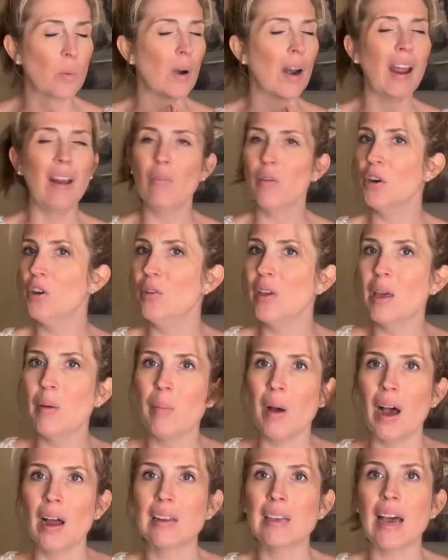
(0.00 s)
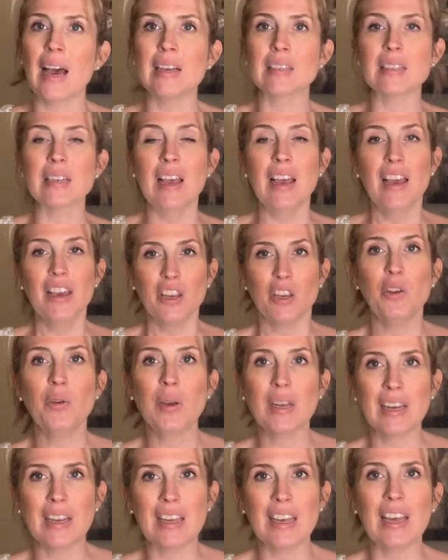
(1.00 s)
Wherever you get podcasts, you
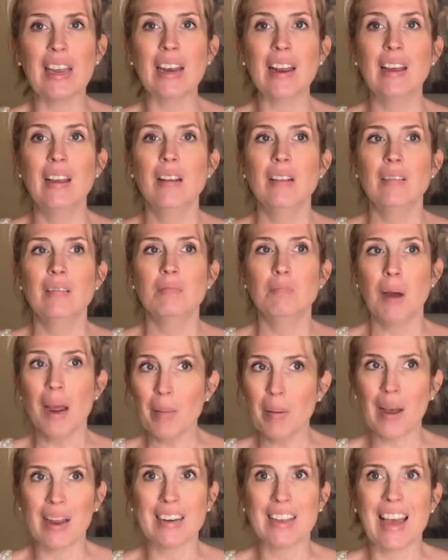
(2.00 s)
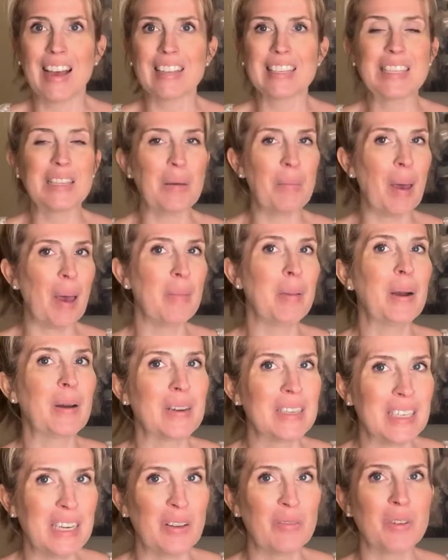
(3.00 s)
can get my podcast, The Pet
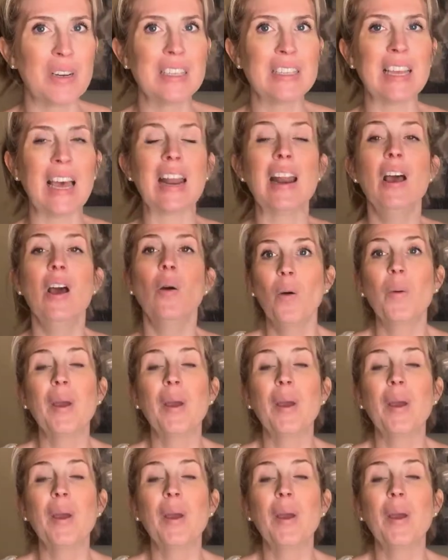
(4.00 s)
Parenting Reset.